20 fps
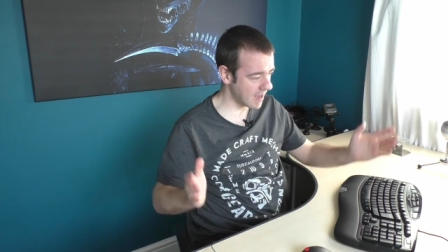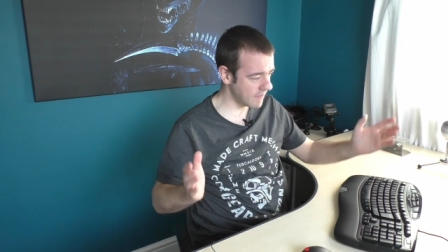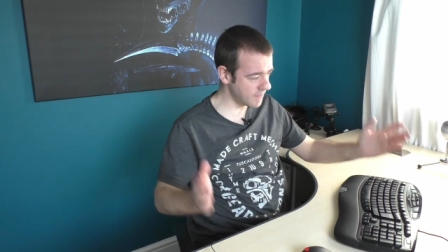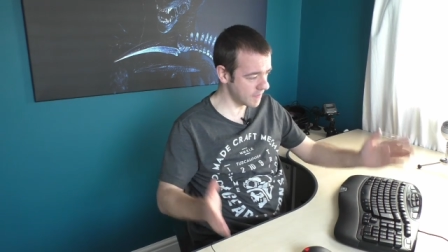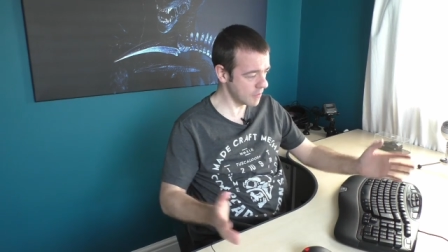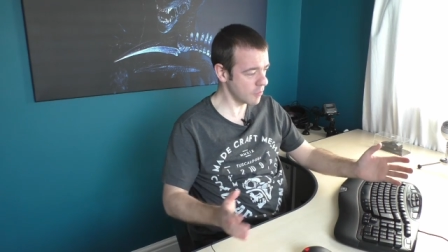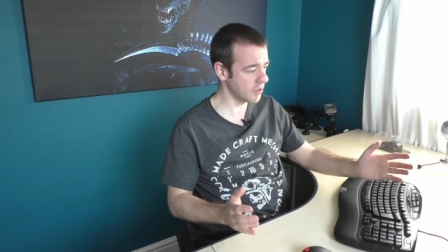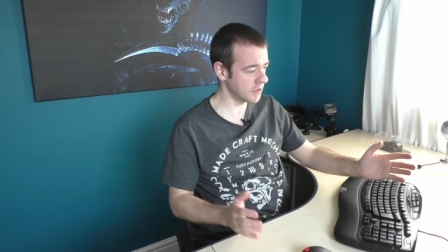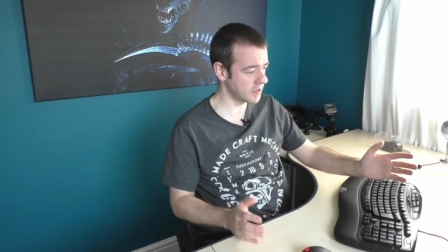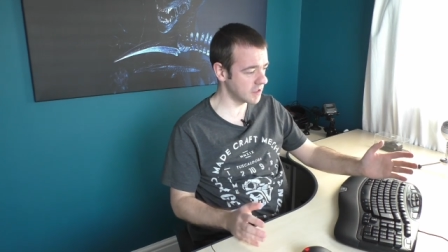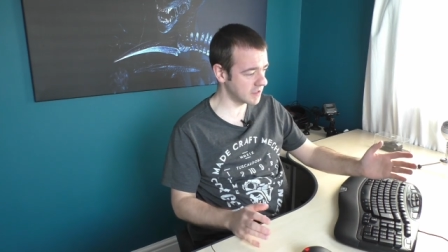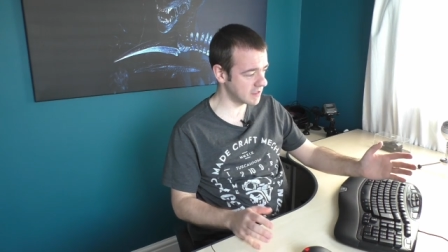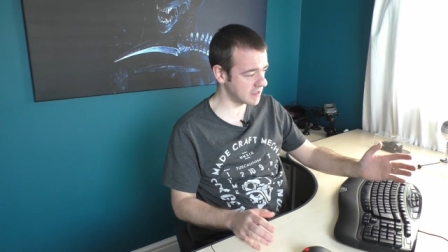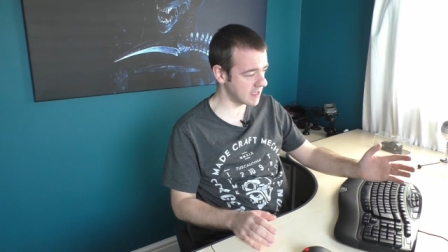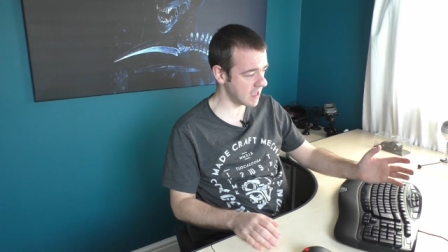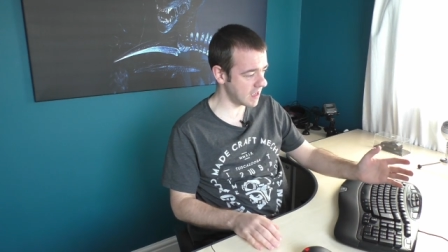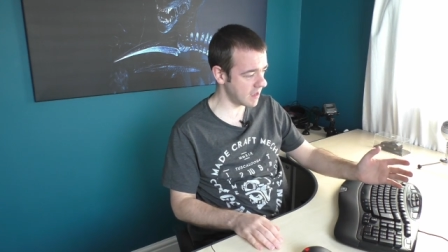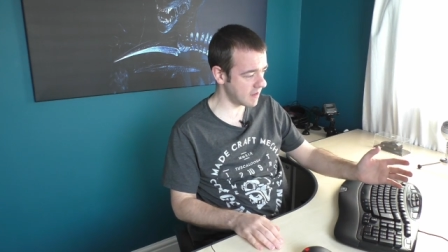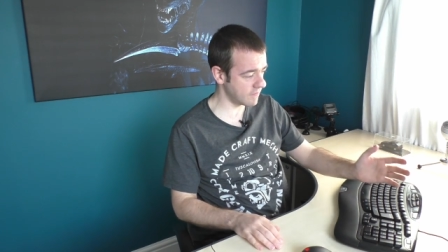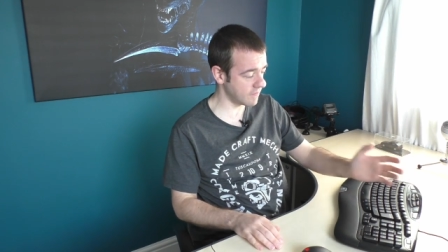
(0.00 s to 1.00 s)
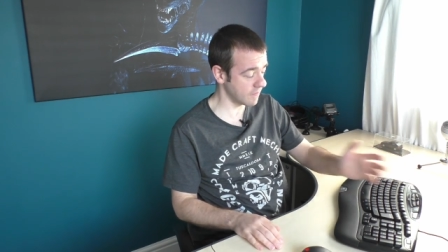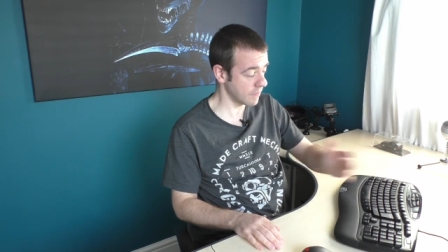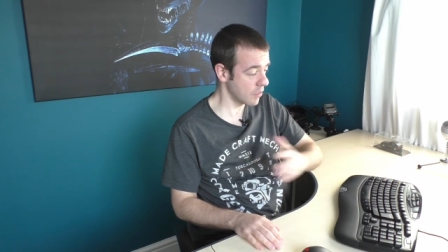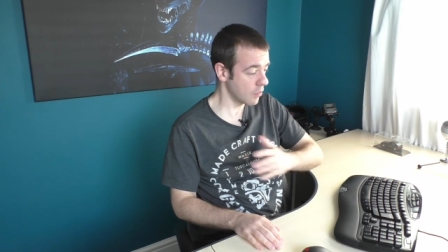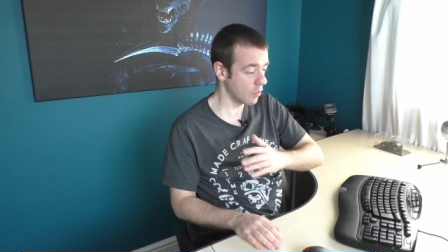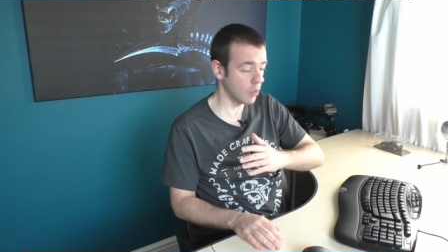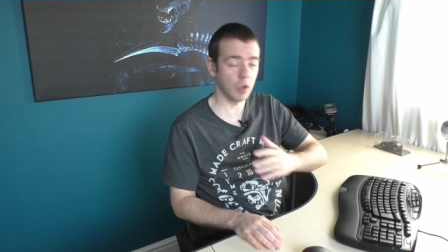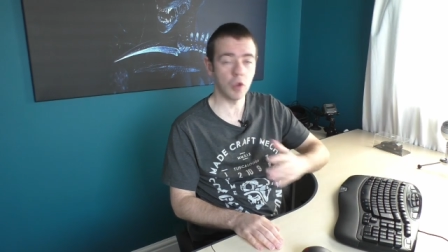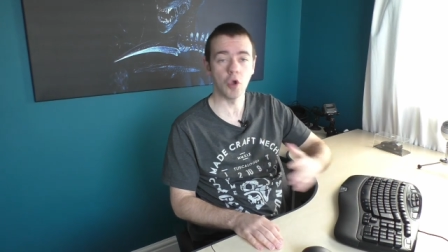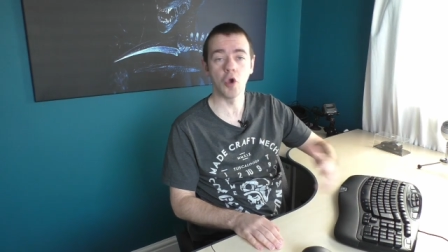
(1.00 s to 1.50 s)
If you want to save,
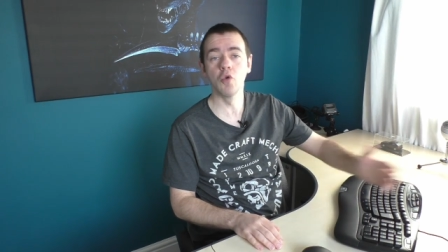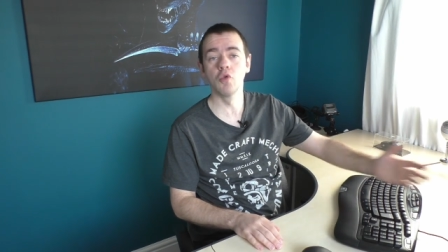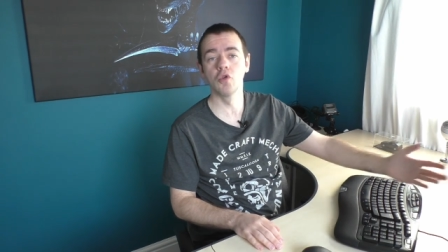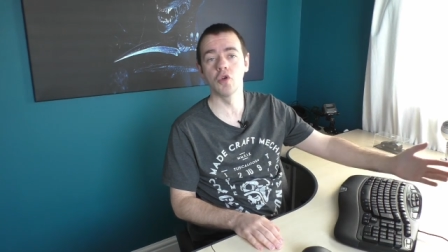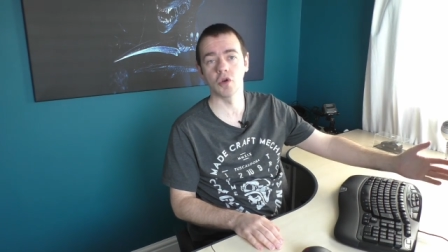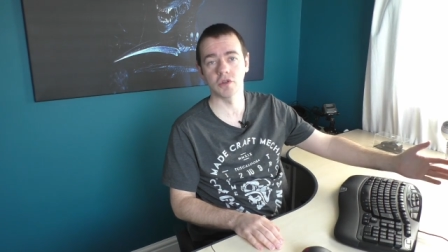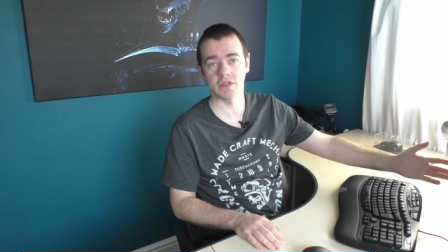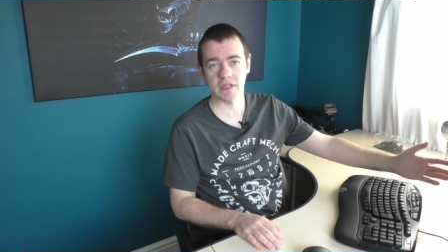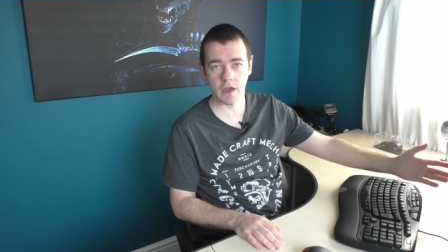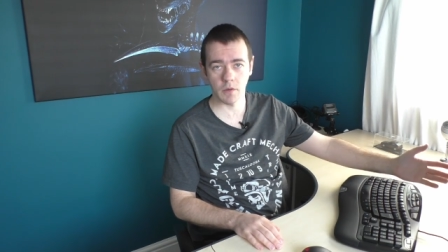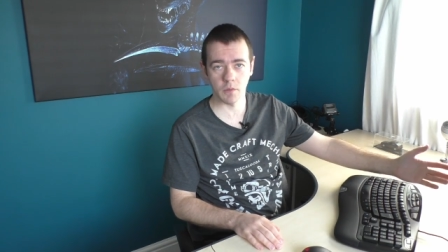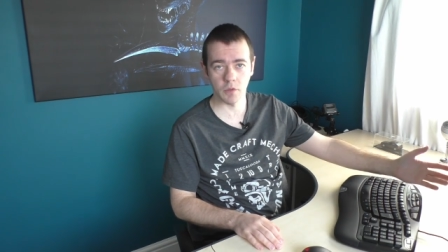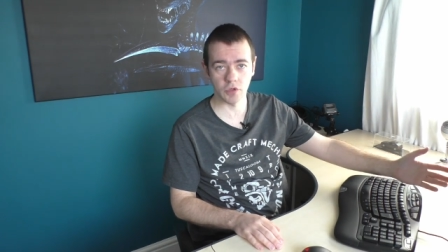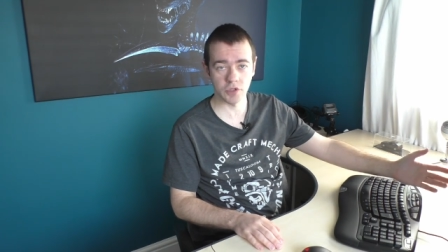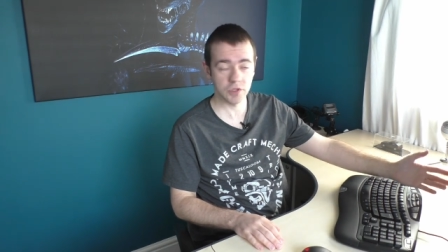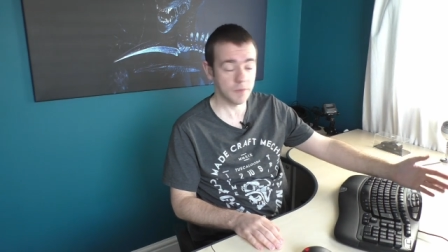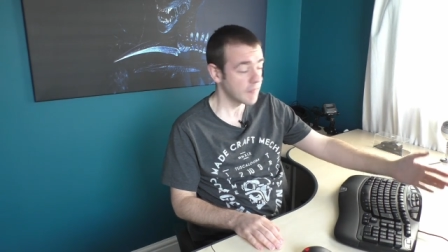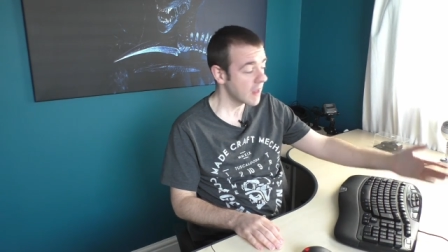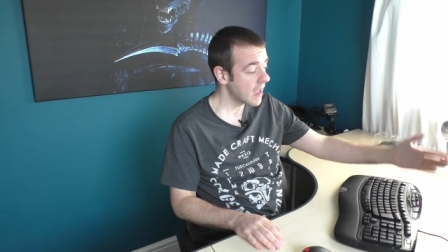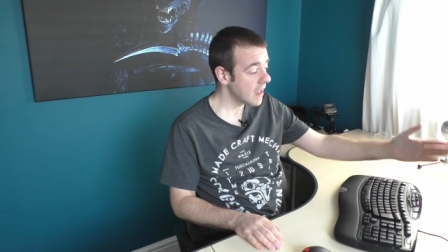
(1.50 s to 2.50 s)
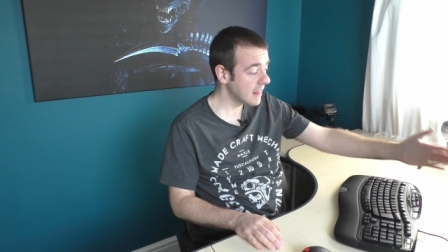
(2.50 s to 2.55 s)
well, who knows how much.